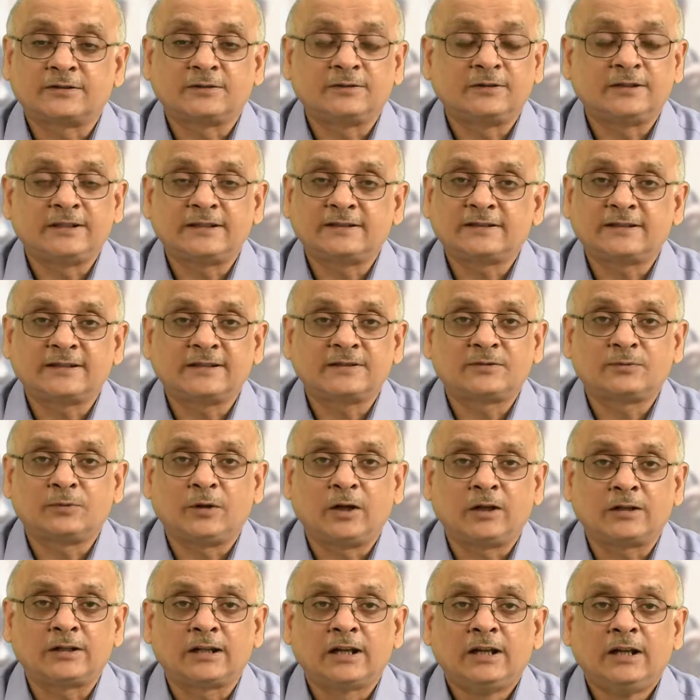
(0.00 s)
this is
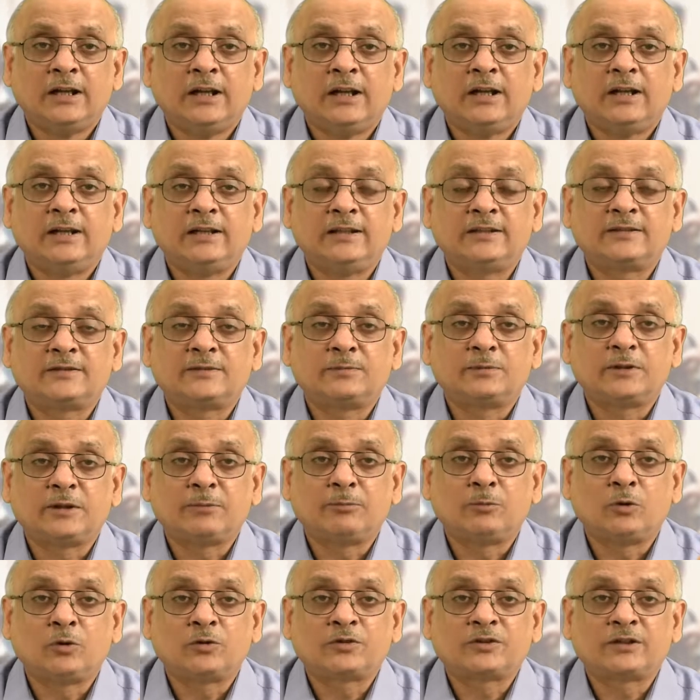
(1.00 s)
what is the
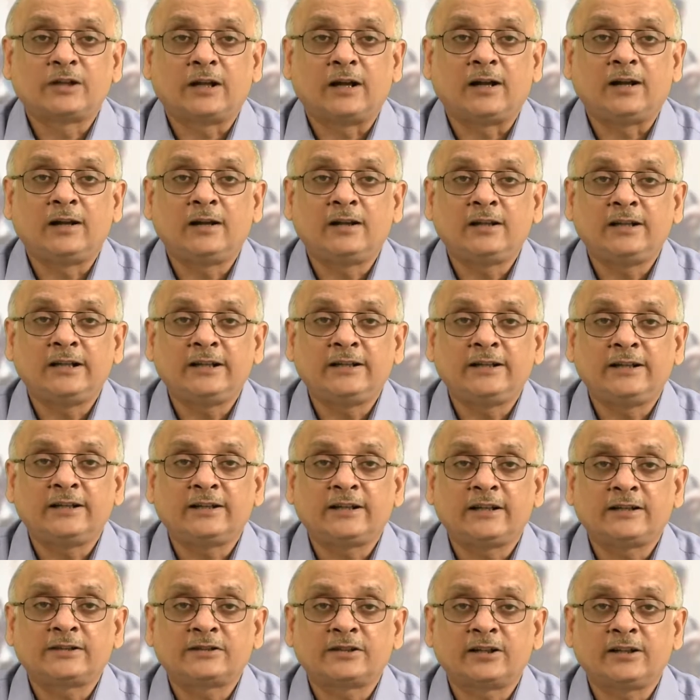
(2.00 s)
most early
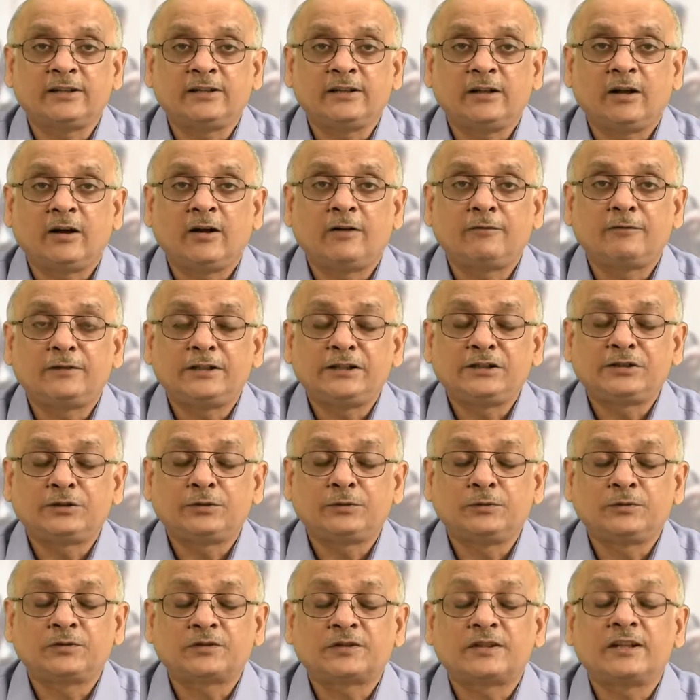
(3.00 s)
detection of
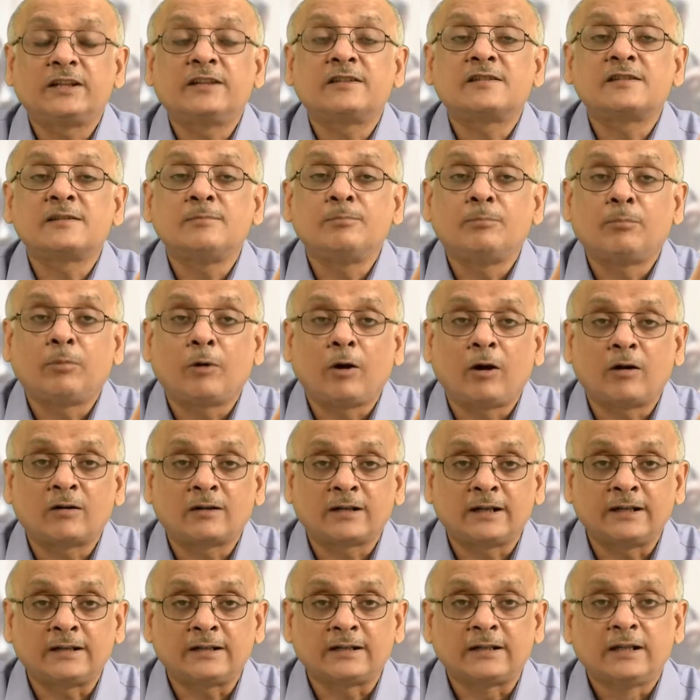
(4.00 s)
issues is
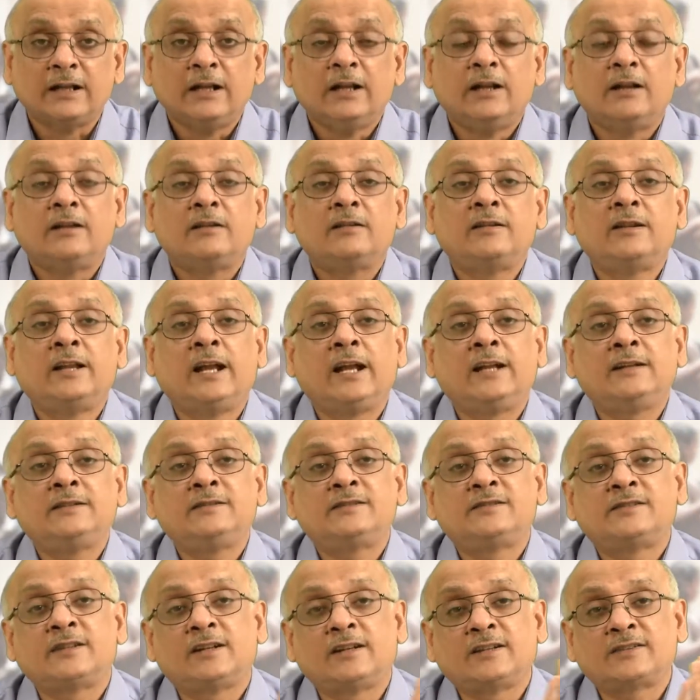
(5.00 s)
important
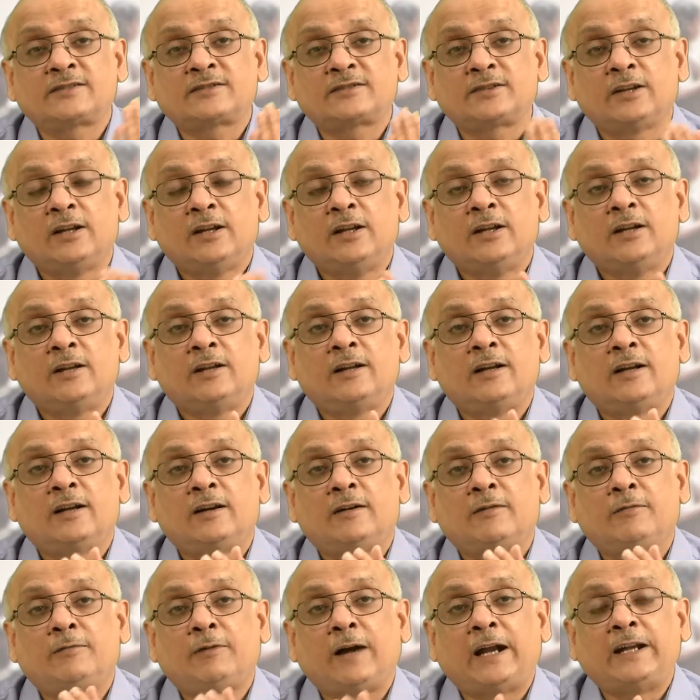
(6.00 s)
than just
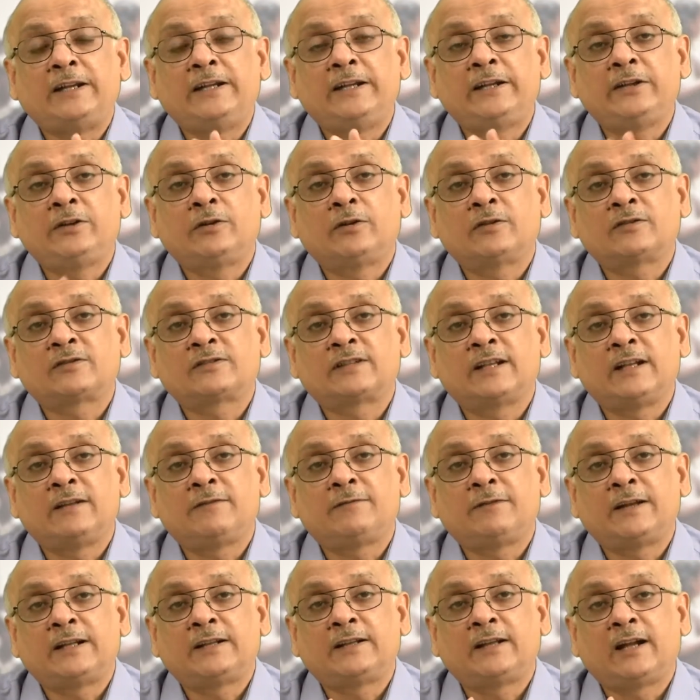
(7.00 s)
finding
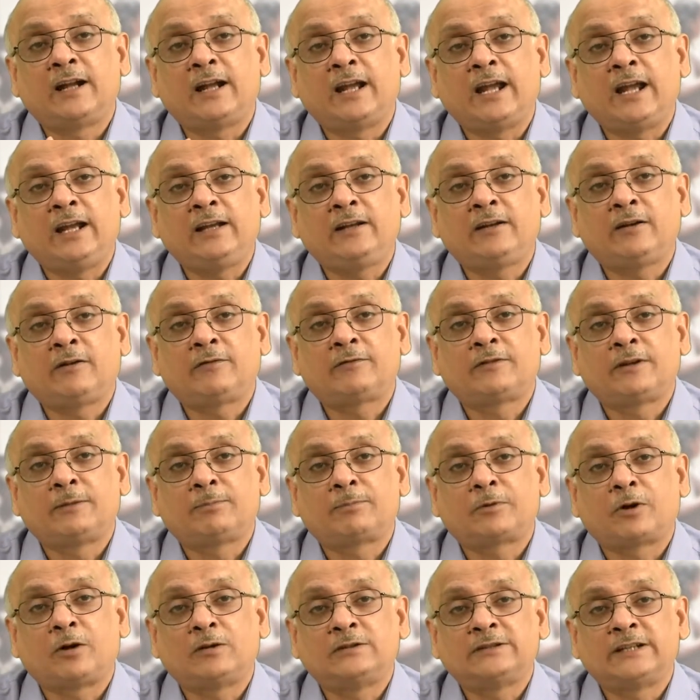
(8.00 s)
yourself at the end of the
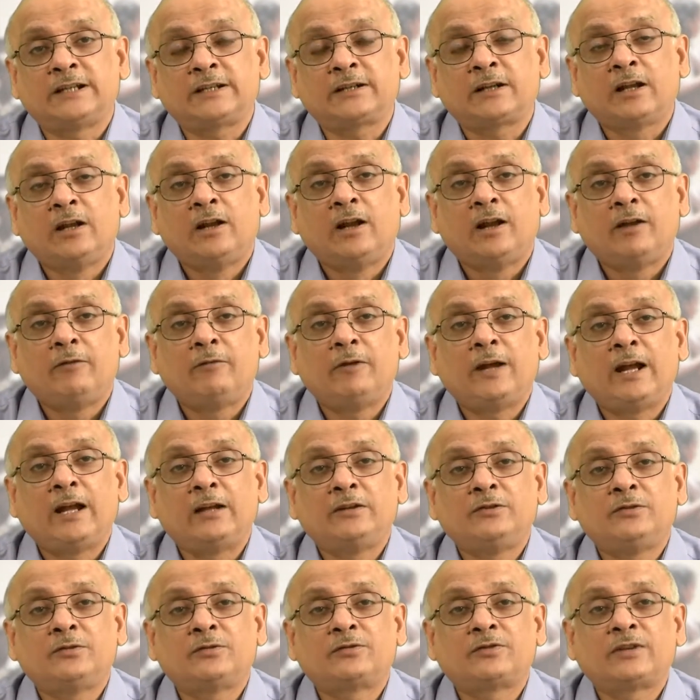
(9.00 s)
project where
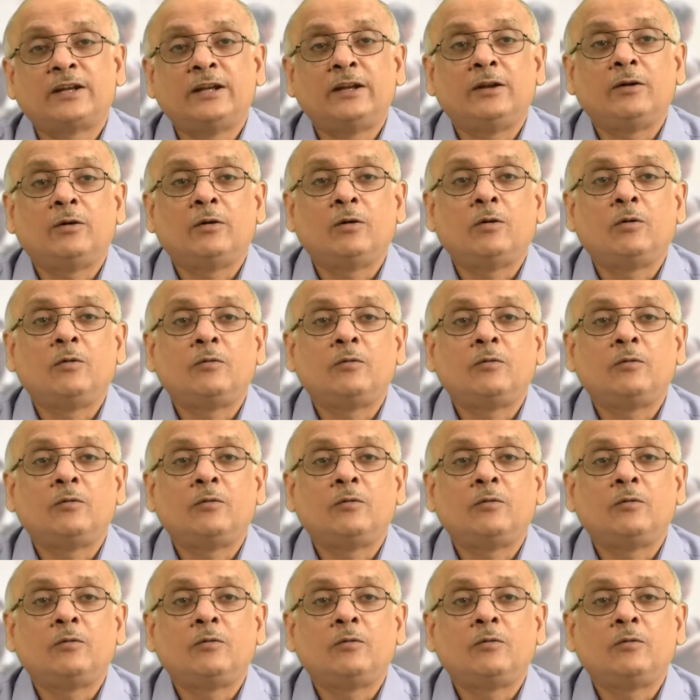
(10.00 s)
you say, oh,